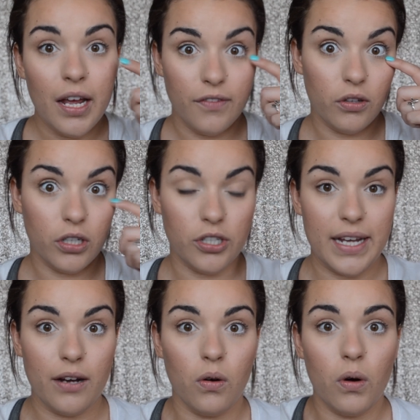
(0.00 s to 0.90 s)
If you look
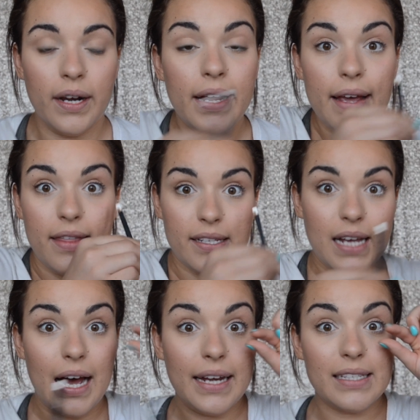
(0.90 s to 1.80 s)
dead on, this
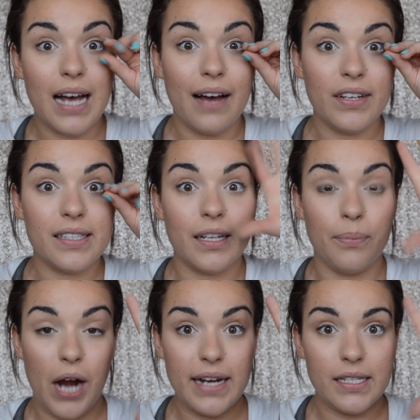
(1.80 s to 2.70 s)
eye is obviously
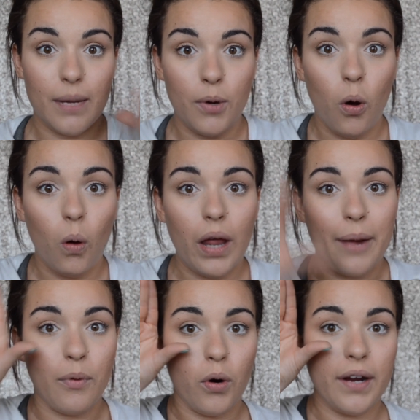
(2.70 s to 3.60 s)
brightened up a whole
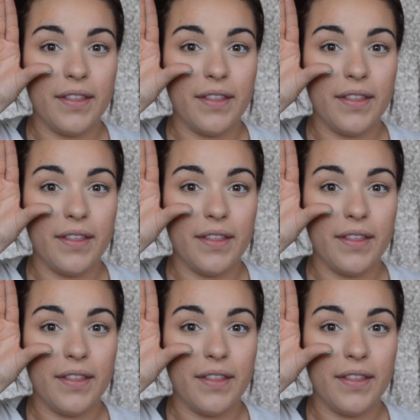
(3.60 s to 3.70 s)
lot more.